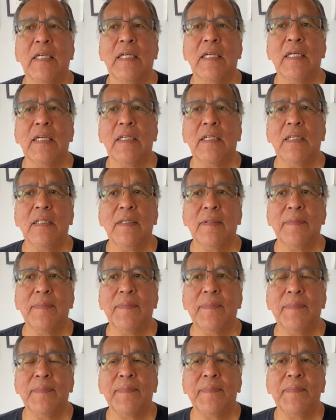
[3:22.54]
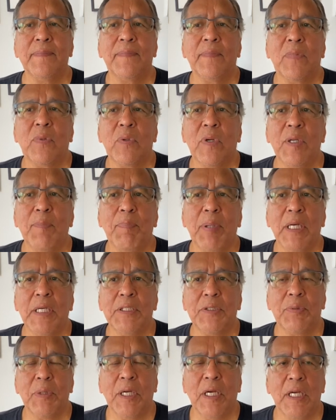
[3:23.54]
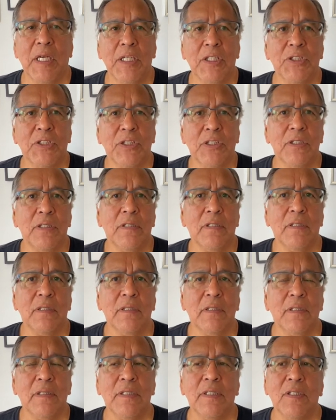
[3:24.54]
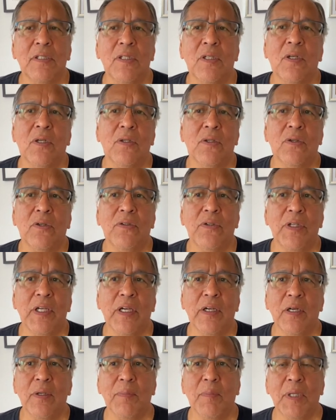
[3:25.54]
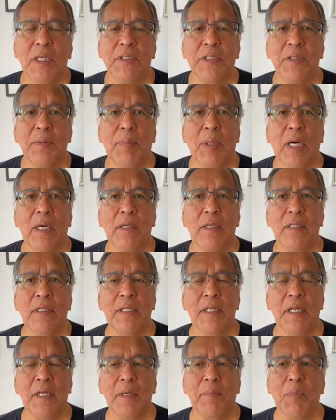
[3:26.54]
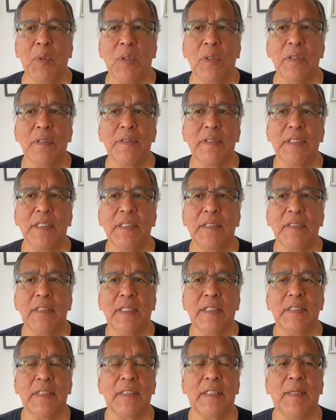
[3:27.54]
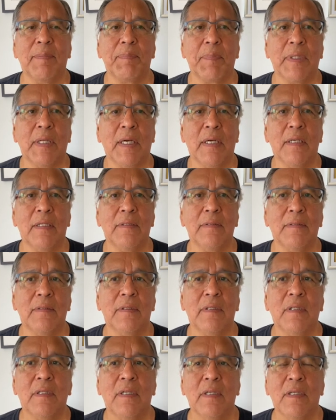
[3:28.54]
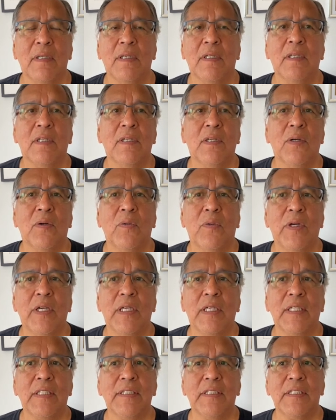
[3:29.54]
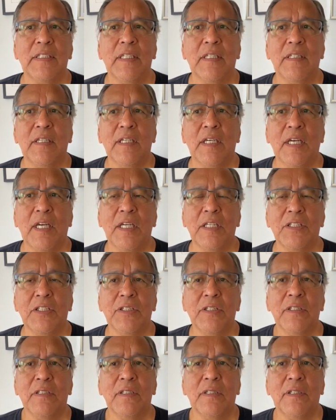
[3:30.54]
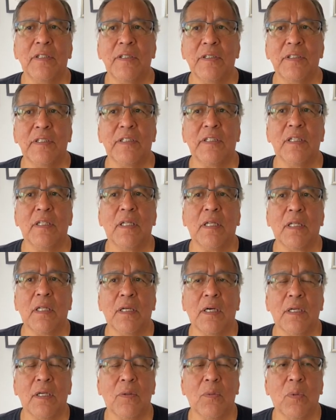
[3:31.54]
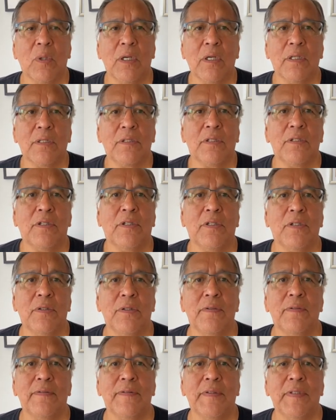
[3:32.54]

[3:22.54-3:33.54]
Repatriation. Don't hear much about it anymore since I stepped down. Reconciliation, there's still a lot of work to do.